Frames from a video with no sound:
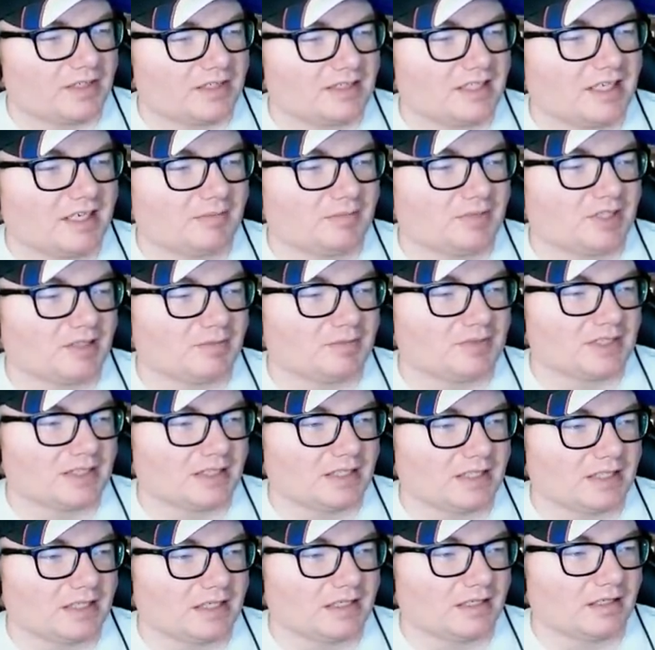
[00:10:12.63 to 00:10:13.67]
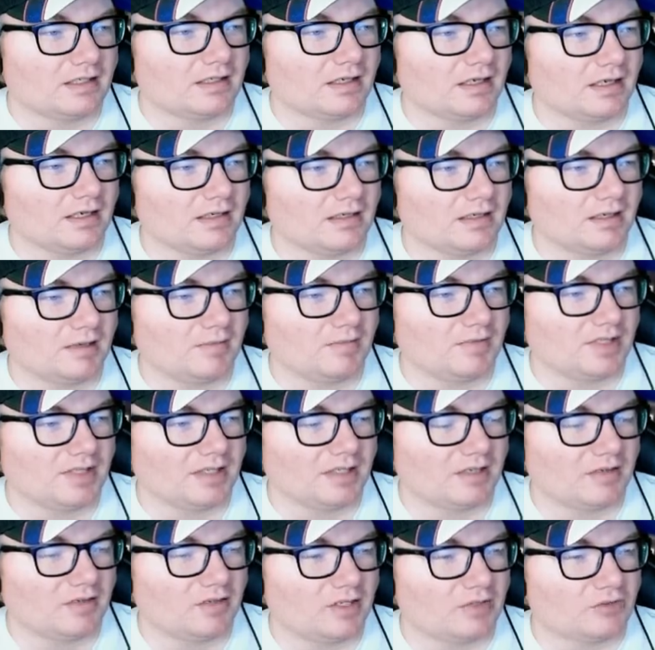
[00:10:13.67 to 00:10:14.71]
the time comes that I get it caught up,
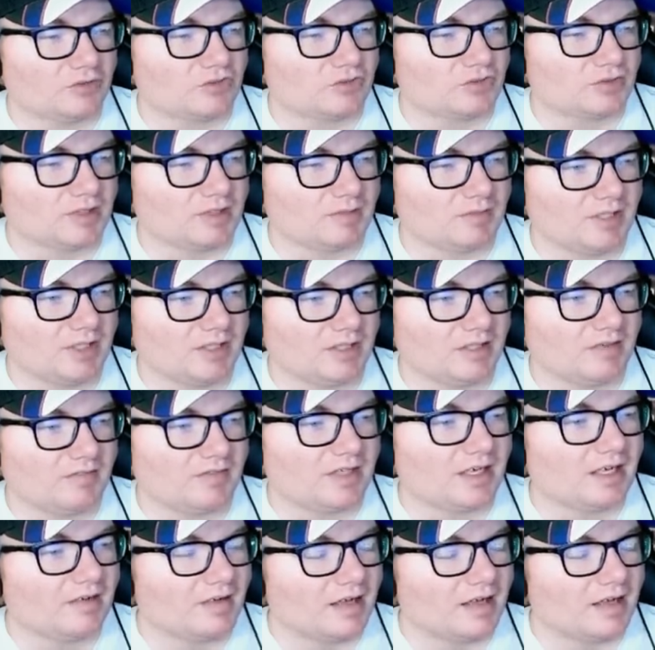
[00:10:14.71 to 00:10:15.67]
then I'll, I'll stream the end of it.